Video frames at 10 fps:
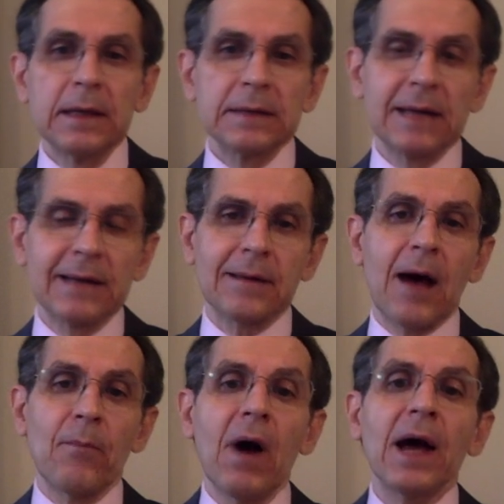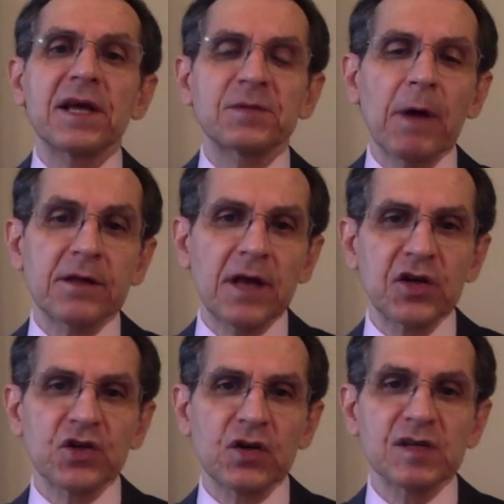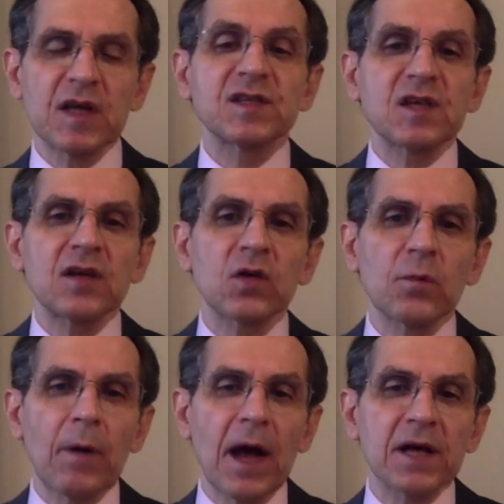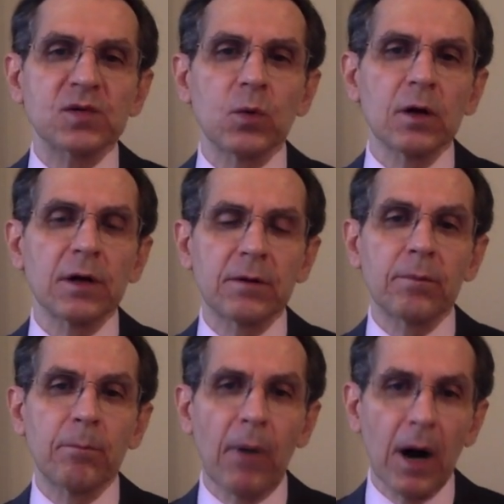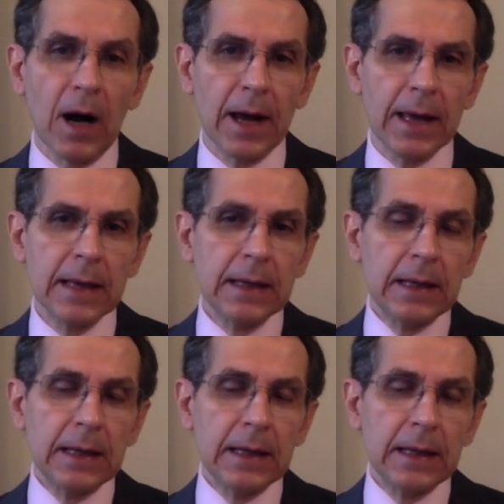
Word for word: that my expectation is that central banks will buy,